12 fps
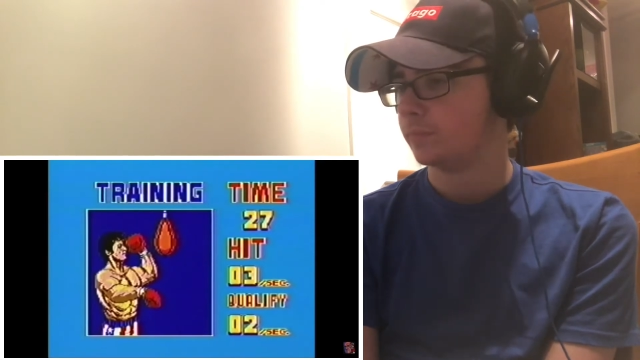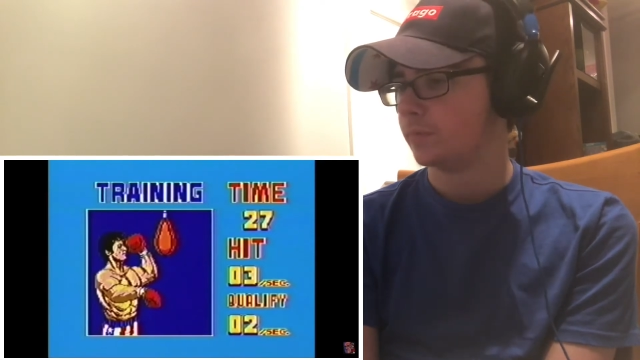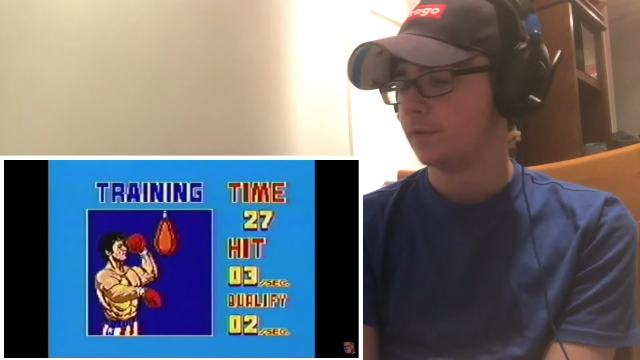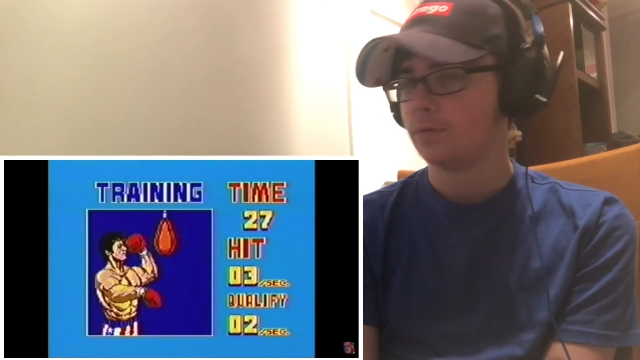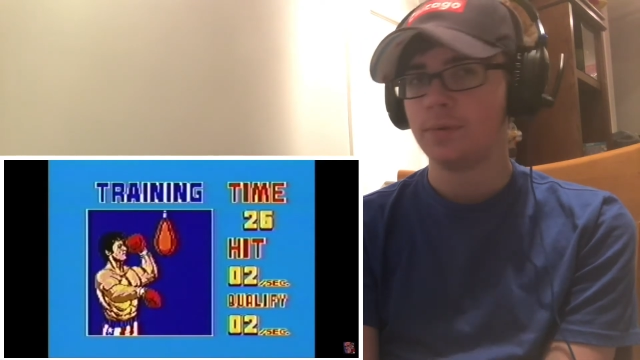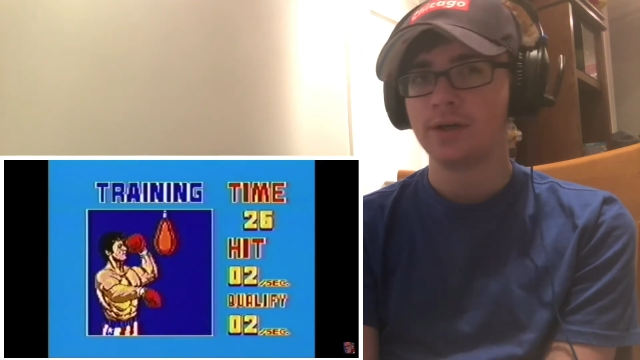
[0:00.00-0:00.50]

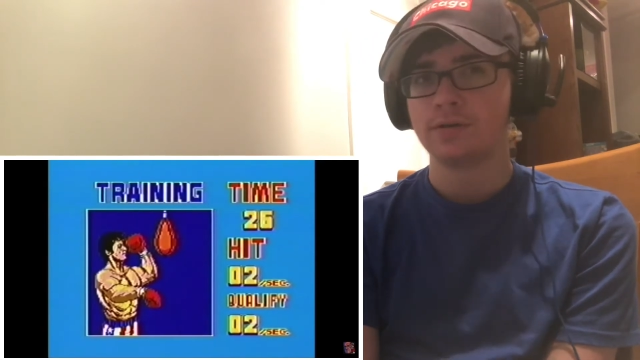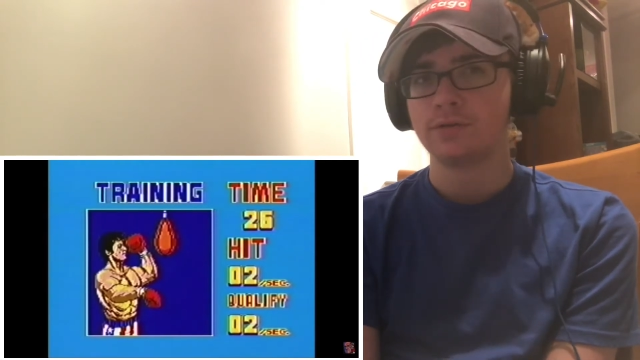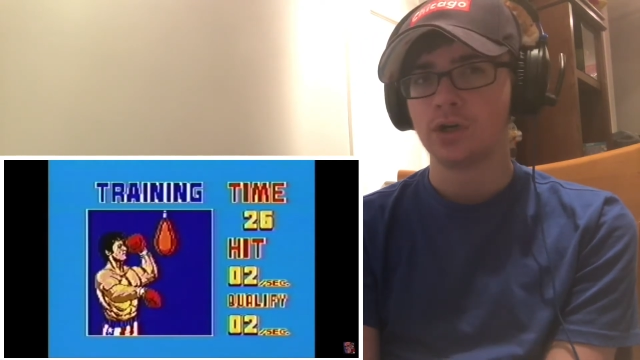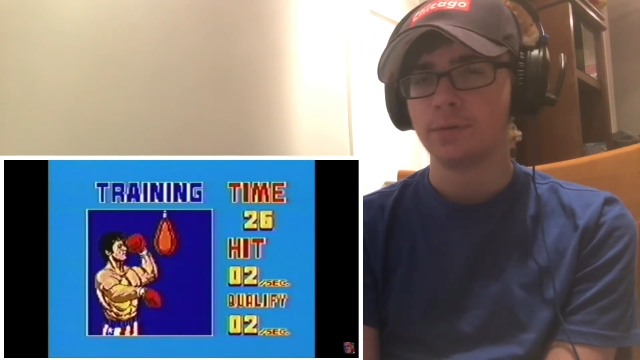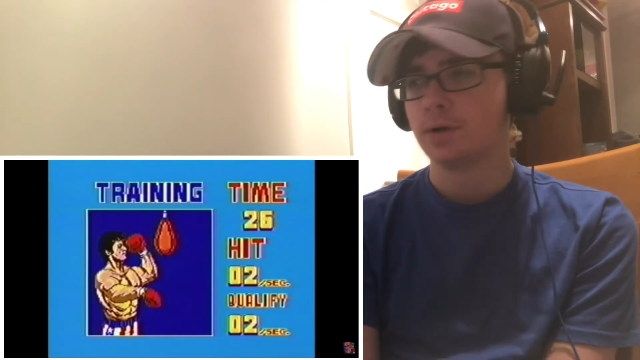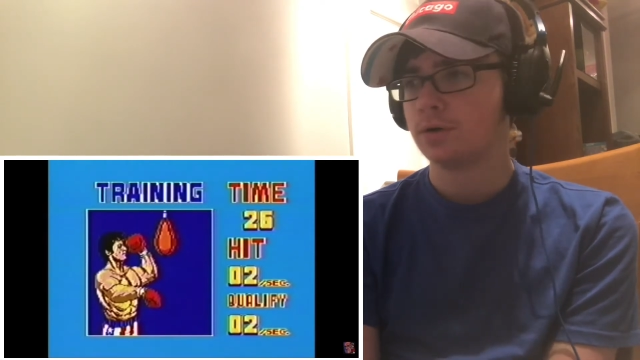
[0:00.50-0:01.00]
Ever make
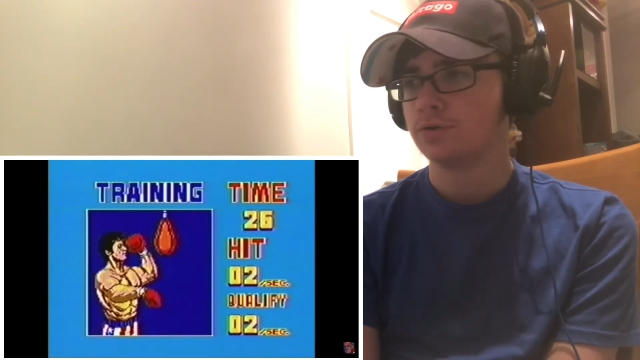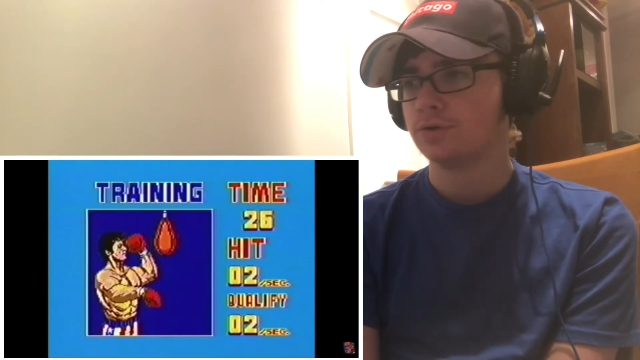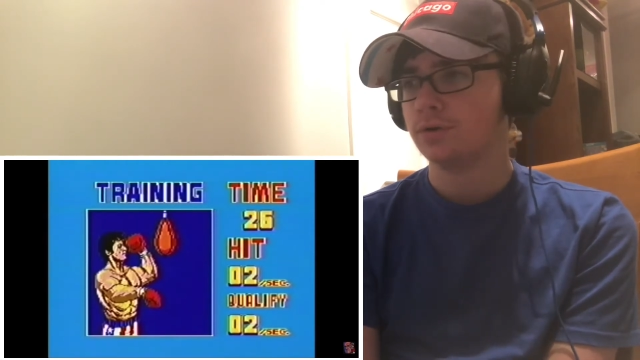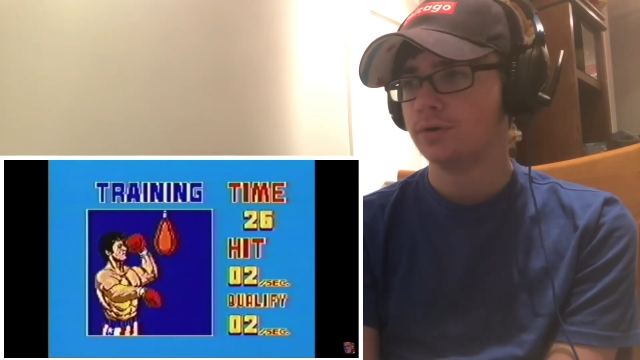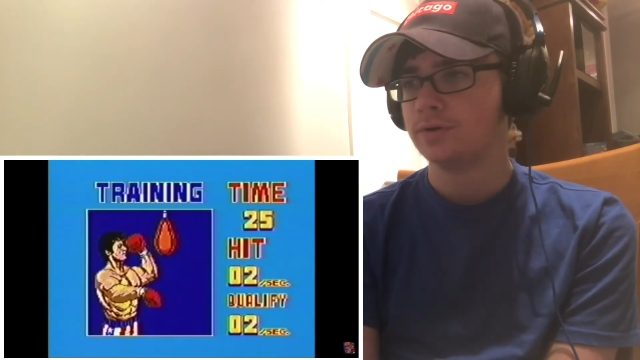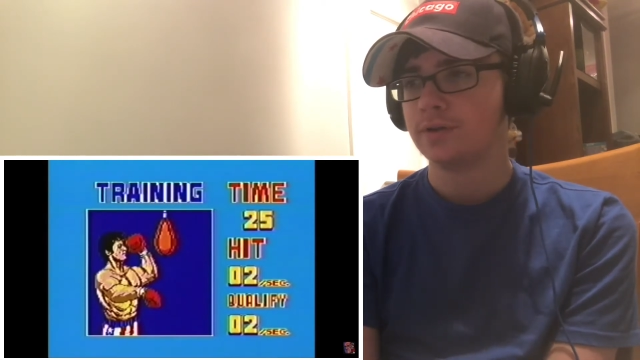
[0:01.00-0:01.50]
turbo
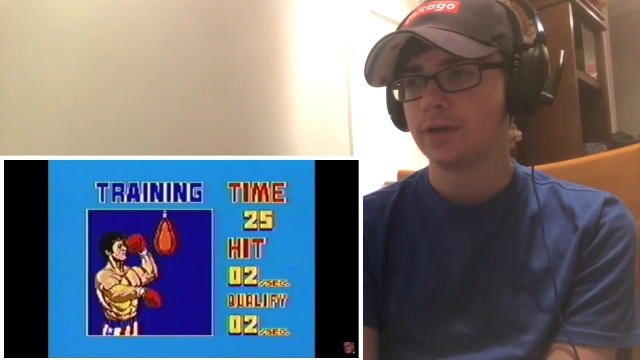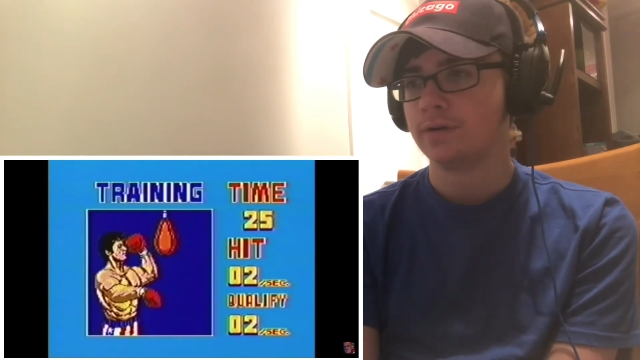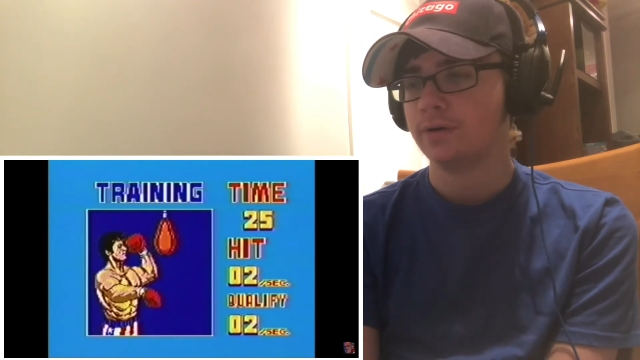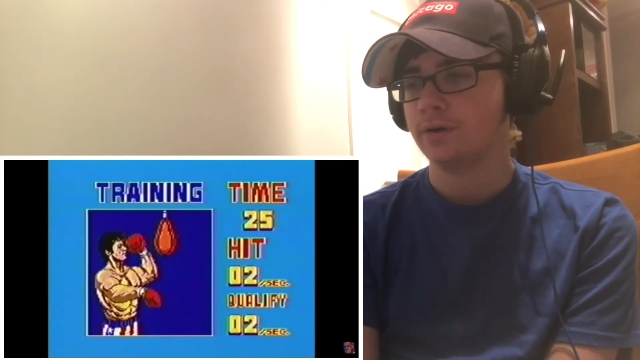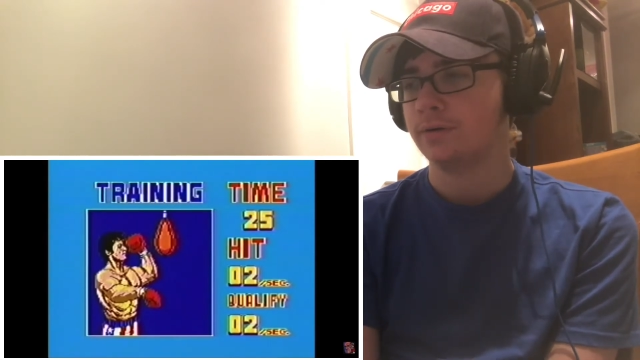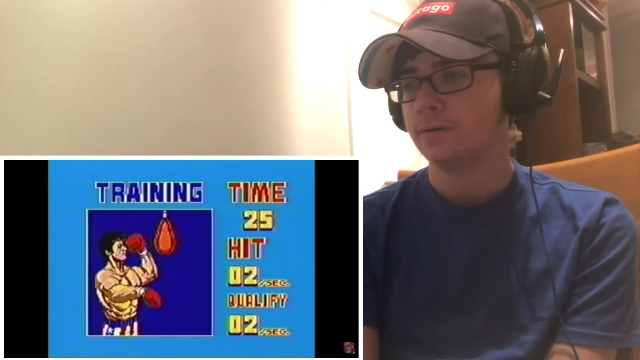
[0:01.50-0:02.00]
controllers? I
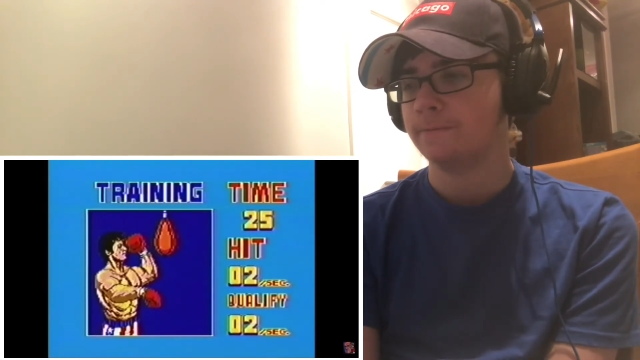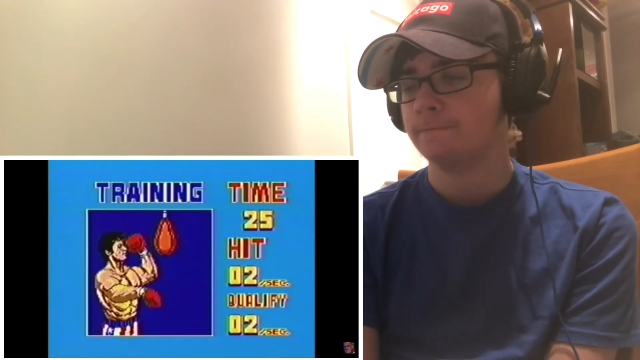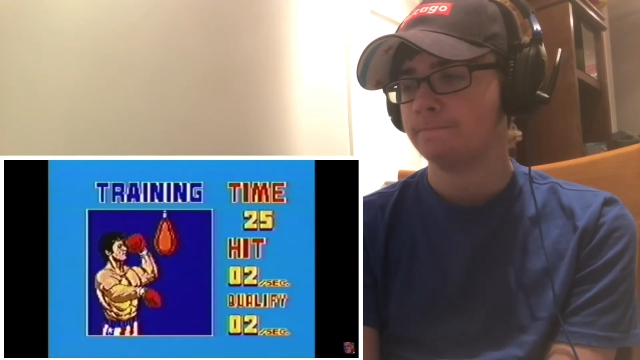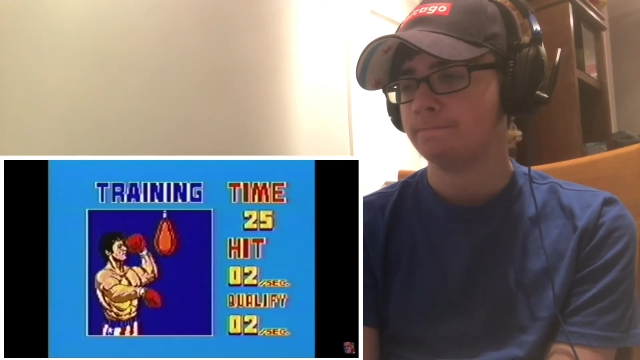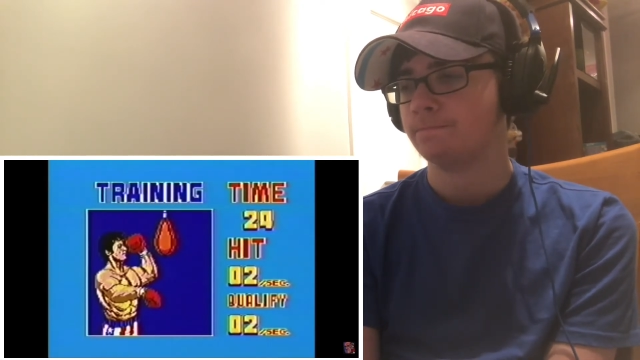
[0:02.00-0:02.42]
don't know. Instead.